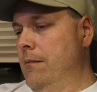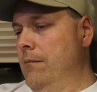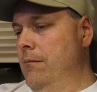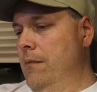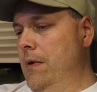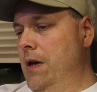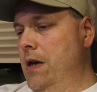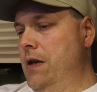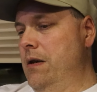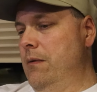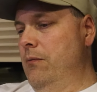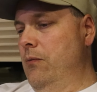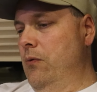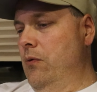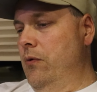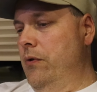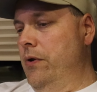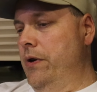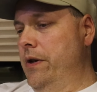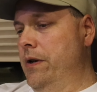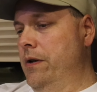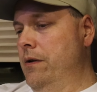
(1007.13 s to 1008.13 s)
Monday
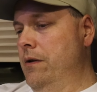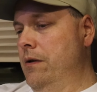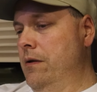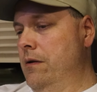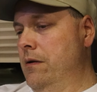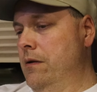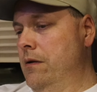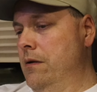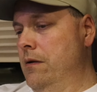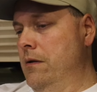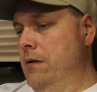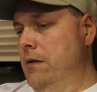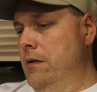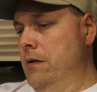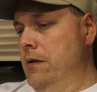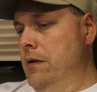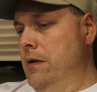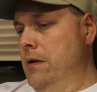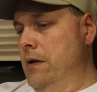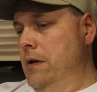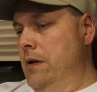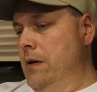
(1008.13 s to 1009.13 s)
morning,
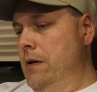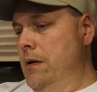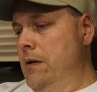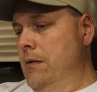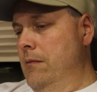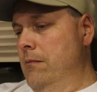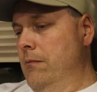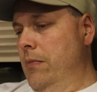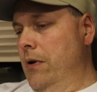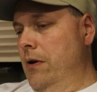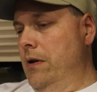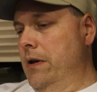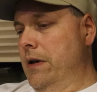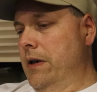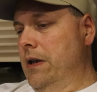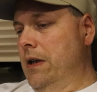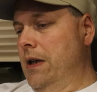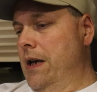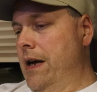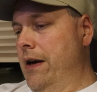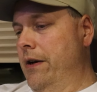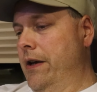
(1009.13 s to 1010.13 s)
partly
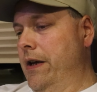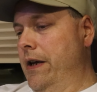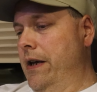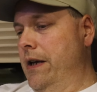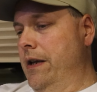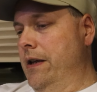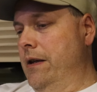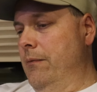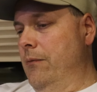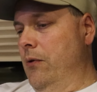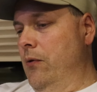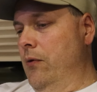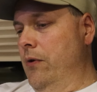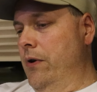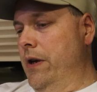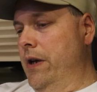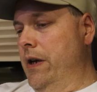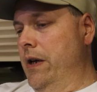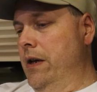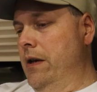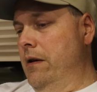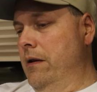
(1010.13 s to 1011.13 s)
cloudy in the
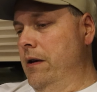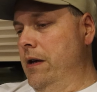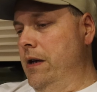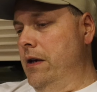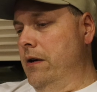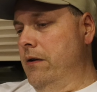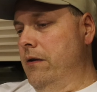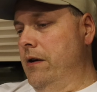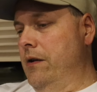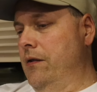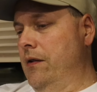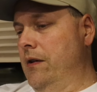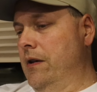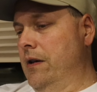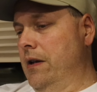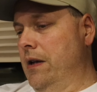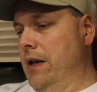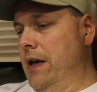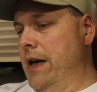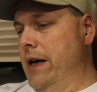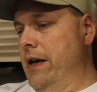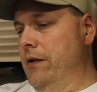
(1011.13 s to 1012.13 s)
morning, increasing
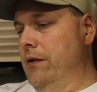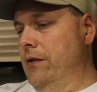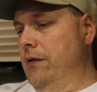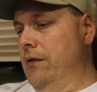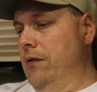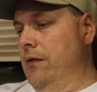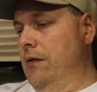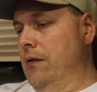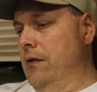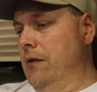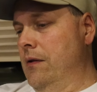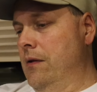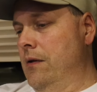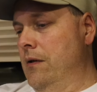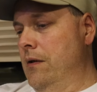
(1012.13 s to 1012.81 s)
clouds